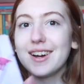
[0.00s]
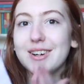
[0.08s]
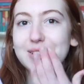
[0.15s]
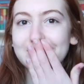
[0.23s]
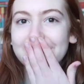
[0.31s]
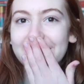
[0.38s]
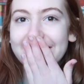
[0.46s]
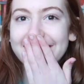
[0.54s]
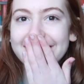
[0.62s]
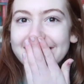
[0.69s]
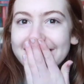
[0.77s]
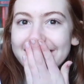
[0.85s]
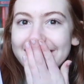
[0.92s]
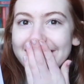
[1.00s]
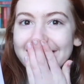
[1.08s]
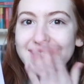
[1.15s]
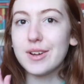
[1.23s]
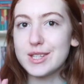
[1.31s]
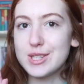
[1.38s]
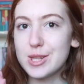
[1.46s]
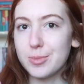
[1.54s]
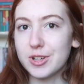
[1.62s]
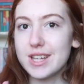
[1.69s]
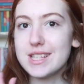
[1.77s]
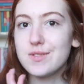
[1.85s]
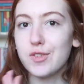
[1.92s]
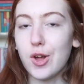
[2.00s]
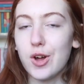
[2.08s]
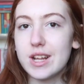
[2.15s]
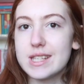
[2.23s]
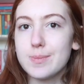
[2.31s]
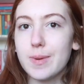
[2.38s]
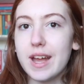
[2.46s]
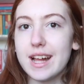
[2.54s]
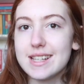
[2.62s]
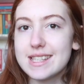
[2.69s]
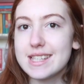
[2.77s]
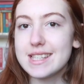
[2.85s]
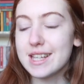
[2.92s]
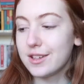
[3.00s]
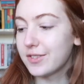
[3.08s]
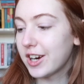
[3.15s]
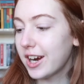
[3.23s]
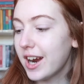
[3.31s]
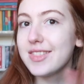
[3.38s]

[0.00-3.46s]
Oh my god! Okay, so the book is Flawless by Elsie Silver.